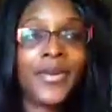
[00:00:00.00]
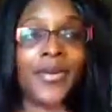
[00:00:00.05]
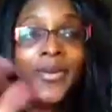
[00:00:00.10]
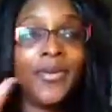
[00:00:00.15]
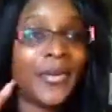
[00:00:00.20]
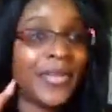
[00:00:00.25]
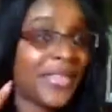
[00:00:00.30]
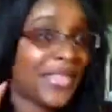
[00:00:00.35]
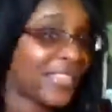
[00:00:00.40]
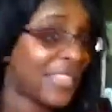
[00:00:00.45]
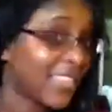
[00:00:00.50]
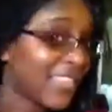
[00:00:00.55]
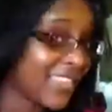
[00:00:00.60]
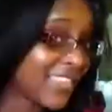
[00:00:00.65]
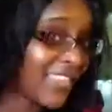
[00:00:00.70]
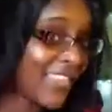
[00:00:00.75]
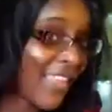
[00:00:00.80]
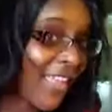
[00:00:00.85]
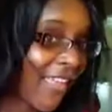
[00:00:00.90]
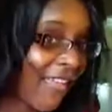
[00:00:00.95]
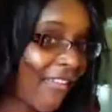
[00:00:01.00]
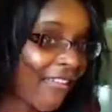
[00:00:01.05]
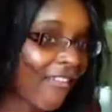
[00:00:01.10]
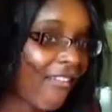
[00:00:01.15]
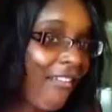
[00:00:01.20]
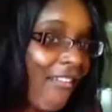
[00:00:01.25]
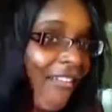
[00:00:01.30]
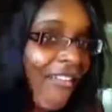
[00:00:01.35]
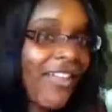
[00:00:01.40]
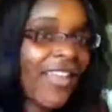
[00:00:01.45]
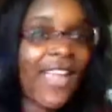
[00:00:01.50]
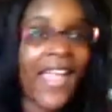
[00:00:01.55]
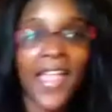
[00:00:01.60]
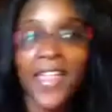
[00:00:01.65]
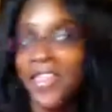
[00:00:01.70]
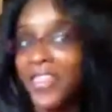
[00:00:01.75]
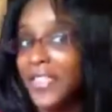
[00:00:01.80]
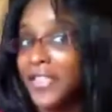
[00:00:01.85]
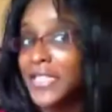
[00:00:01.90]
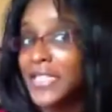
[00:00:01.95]
with this hair
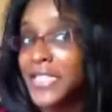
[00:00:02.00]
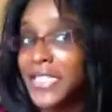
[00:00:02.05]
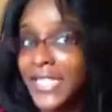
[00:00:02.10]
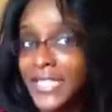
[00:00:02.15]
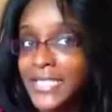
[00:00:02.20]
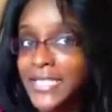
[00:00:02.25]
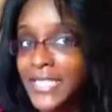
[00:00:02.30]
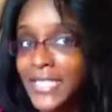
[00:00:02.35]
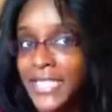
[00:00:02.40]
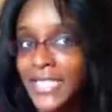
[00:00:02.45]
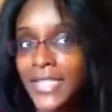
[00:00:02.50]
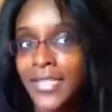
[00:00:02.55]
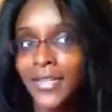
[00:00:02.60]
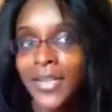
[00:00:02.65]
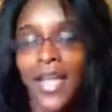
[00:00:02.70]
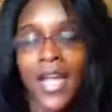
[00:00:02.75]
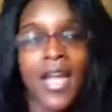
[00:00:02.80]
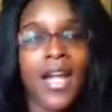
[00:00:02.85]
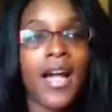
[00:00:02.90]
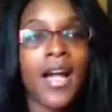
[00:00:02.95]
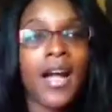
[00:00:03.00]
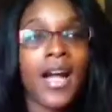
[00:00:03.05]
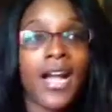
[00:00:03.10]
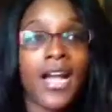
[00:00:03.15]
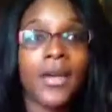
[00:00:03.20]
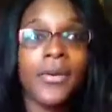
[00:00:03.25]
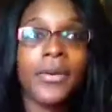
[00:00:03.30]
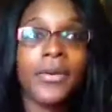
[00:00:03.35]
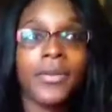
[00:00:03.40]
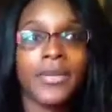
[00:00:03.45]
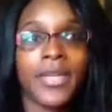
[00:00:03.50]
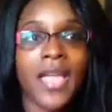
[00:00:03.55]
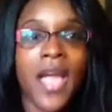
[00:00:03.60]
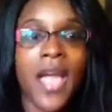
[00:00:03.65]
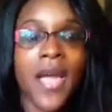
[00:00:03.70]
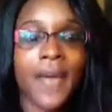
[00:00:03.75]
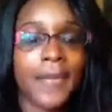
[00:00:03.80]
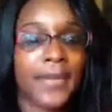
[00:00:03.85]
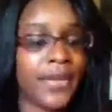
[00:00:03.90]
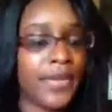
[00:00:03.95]
and this density, I would be
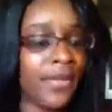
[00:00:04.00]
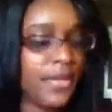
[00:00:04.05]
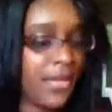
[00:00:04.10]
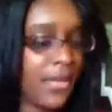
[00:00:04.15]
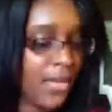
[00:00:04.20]
happy.